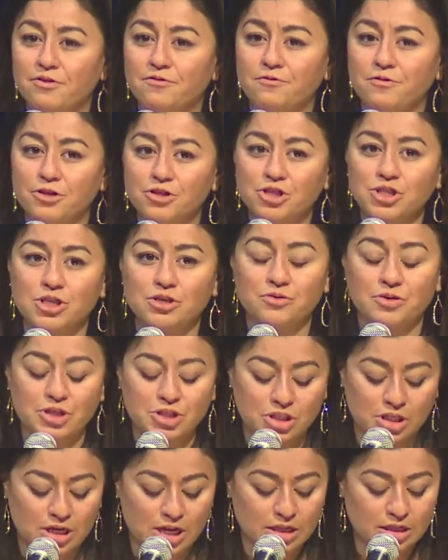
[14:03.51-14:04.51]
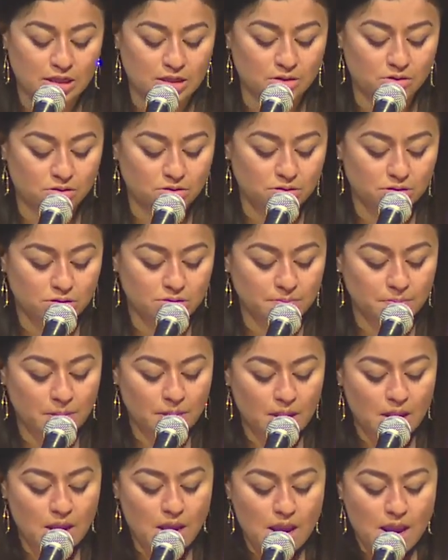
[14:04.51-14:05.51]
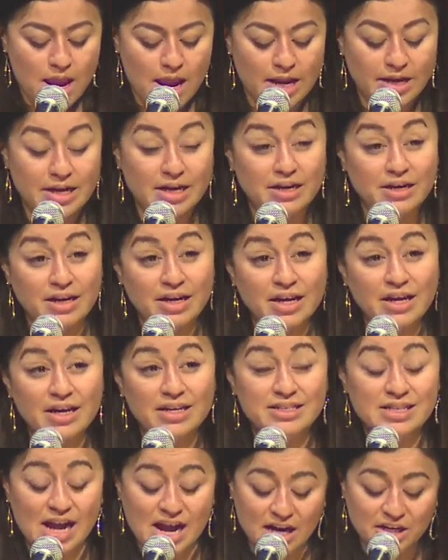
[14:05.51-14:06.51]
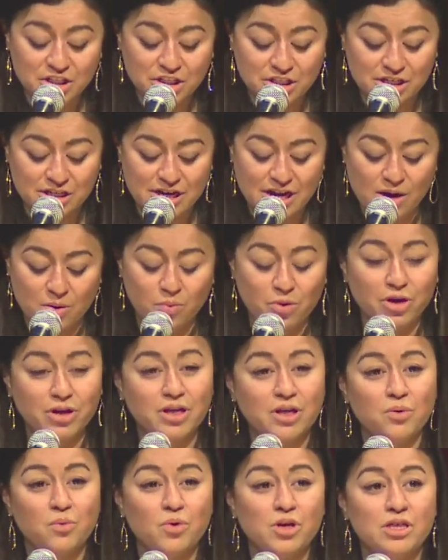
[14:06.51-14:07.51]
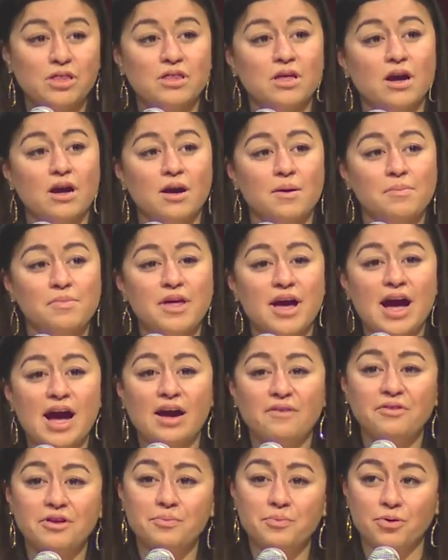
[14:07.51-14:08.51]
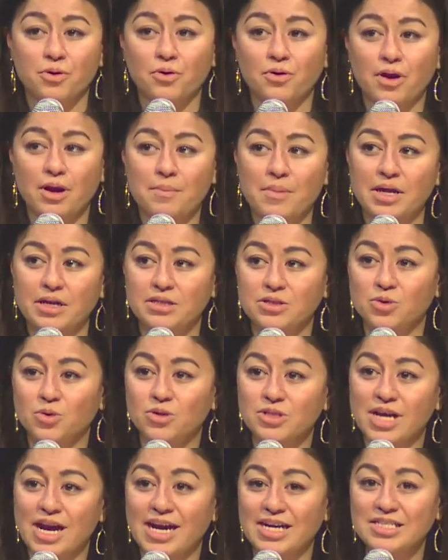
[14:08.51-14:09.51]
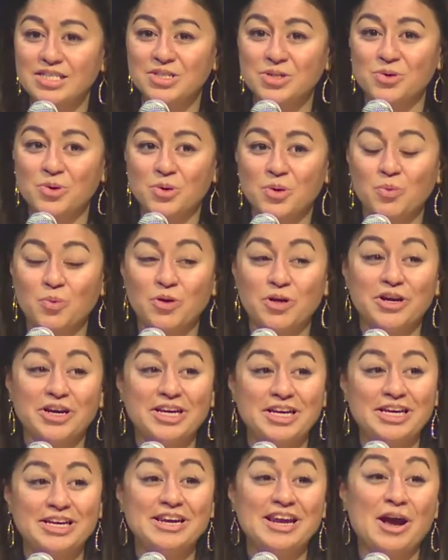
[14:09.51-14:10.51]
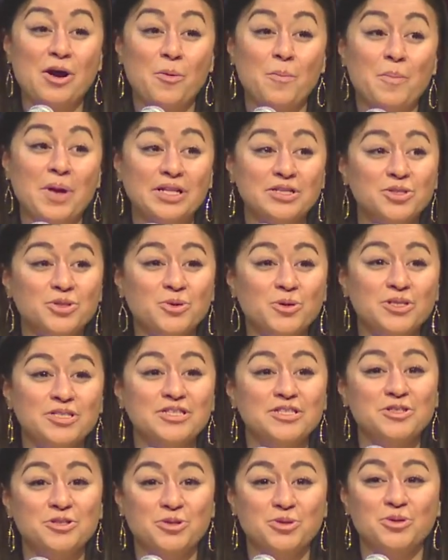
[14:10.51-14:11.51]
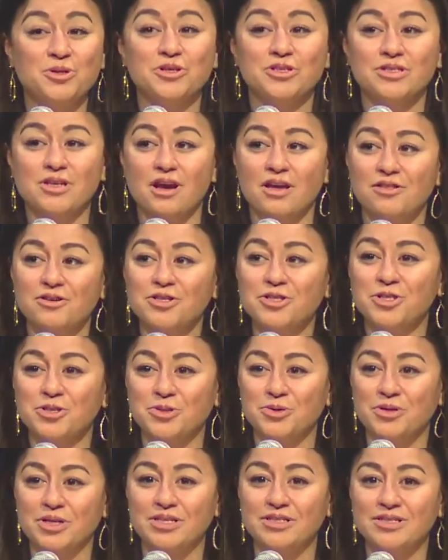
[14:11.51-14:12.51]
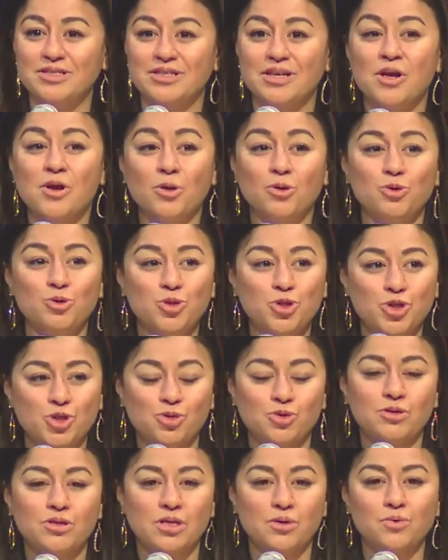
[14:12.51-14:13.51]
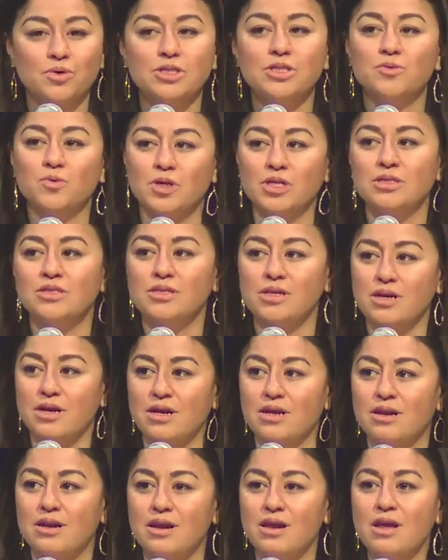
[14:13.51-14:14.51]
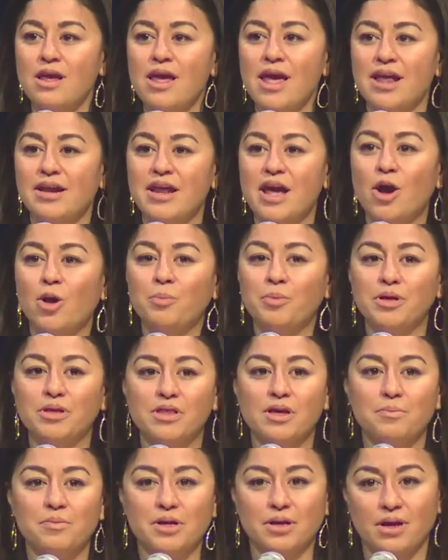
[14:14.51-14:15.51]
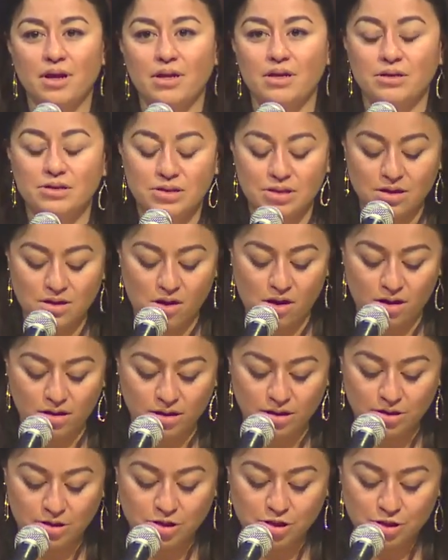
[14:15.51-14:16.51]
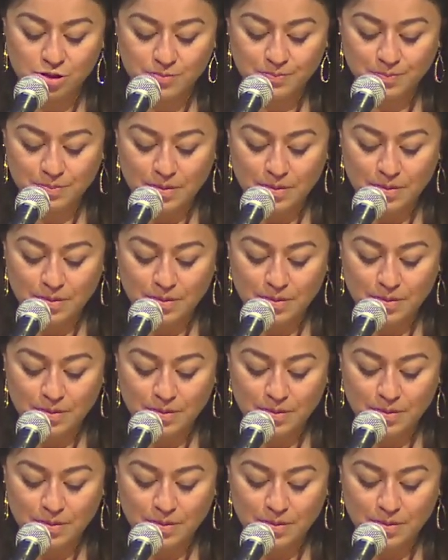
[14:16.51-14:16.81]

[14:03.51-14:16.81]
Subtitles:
first-generation Latinos. And Enrique is actually now working with the AVID program at his old high school, where he now mentors and tutors other students whose shoes he was once in and helping them get into college.